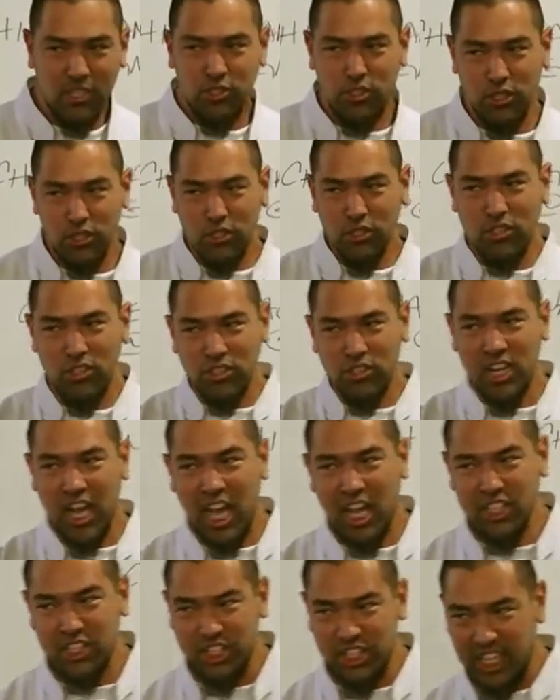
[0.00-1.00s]
Gu
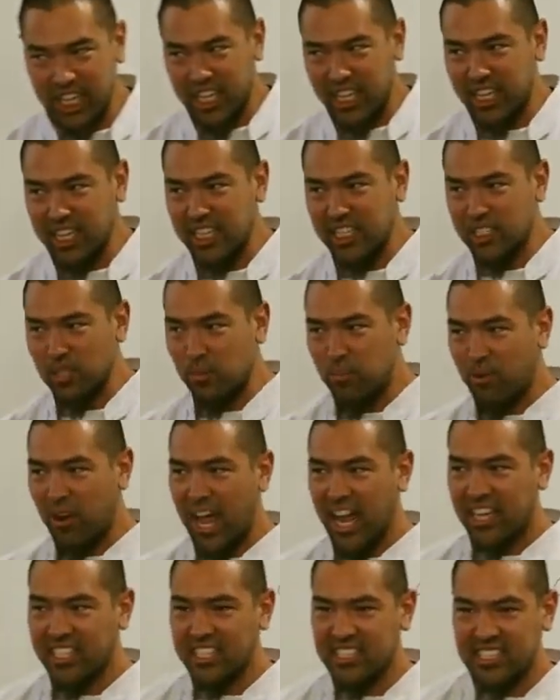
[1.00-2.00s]
Na Xin is a
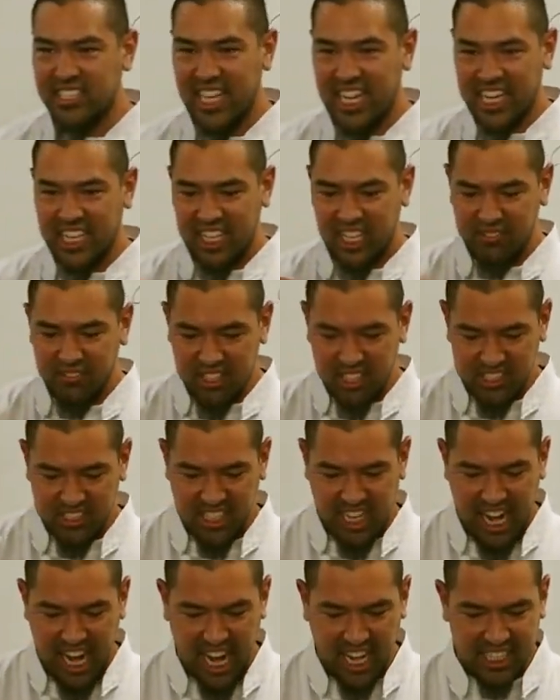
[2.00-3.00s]
practice that gives
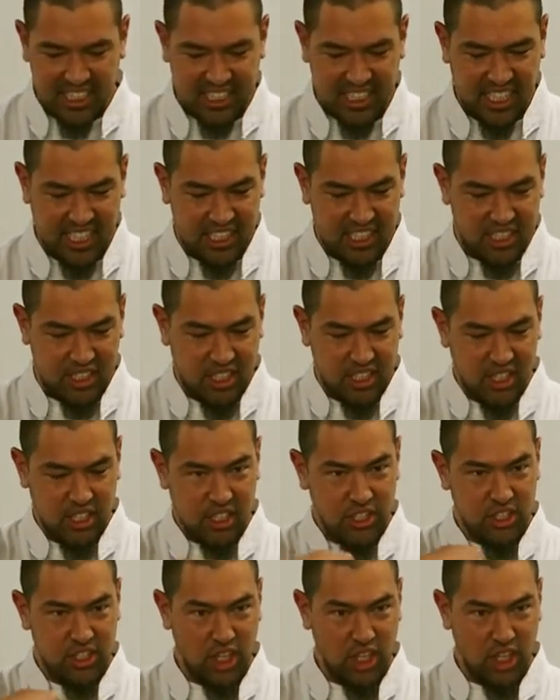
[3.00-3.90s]
us access